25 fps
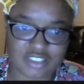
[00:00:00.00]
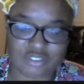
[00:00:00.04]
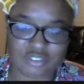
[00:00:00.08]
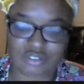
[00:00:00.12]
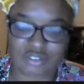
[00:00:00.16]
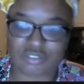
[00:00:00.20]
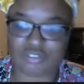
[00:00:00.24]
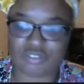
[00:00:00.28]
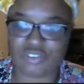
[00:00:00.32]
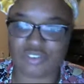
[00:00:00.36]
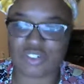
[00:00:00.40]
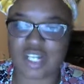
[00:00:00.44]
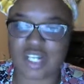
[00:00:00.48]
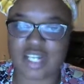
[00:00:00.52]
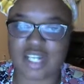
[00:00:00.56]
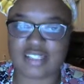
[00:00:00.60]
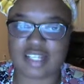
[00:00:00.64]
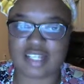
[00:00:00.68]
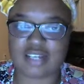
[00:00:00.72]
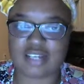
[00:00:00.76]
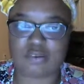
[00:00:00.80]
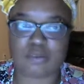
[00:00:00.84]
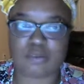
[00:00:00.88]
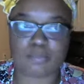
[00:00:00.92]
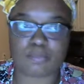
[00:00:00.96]
Do you feel like
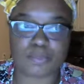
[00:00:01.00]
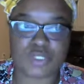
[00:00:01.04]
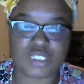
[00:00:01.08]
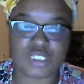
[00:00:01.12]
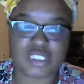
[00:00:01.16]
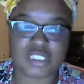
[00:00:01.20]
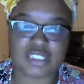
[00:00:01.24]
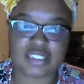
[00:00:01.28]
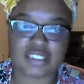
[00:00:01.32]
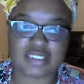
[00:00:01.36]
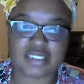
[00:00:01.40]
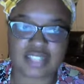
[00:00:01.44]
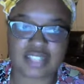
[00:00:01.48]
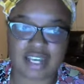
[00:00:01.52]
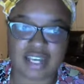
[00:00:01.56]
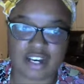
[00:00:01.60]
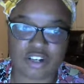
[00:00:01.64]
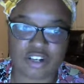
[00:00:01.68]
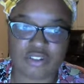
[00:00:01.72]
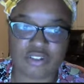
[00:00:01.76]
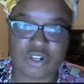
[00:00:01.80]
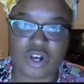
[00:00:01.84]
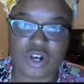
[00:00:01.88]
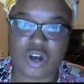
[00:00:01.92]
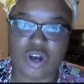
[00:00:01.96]
they are pushing us
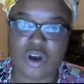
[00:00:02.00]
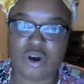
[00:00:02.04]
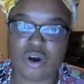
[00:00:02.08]
out?